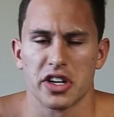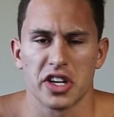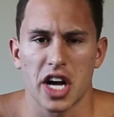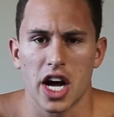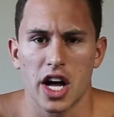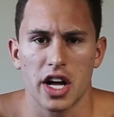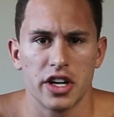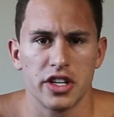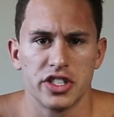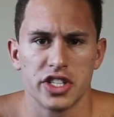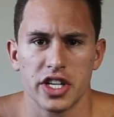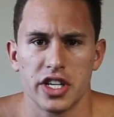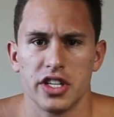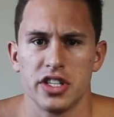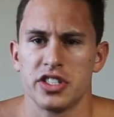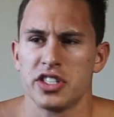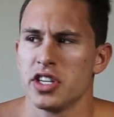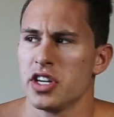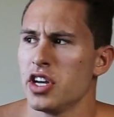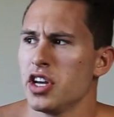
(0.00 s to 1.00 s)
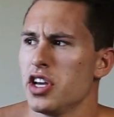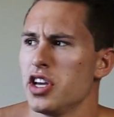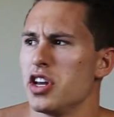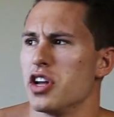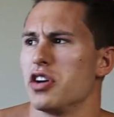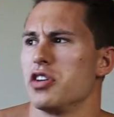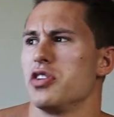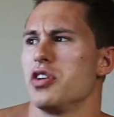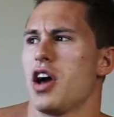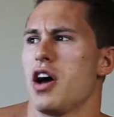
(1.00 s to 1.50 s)
college age,
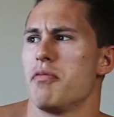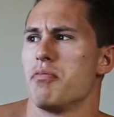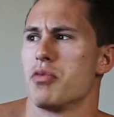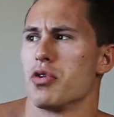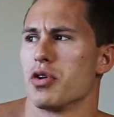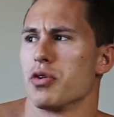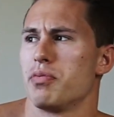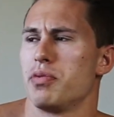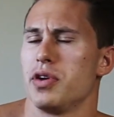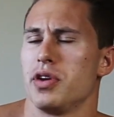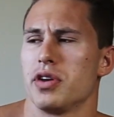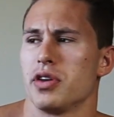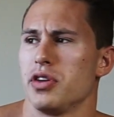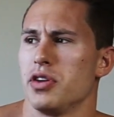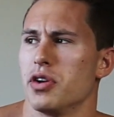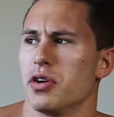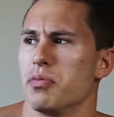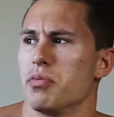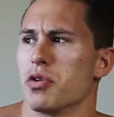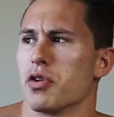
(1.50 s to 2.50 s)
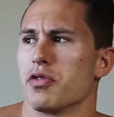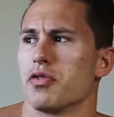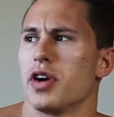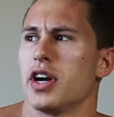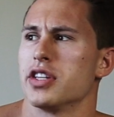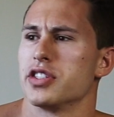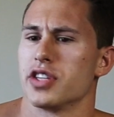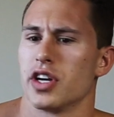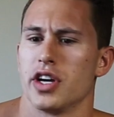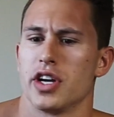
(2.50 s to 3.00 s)
you have more more
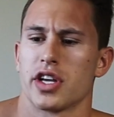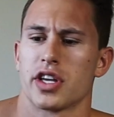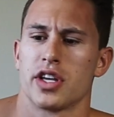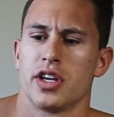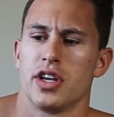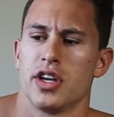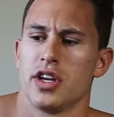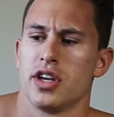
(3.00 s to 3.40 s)
friends like,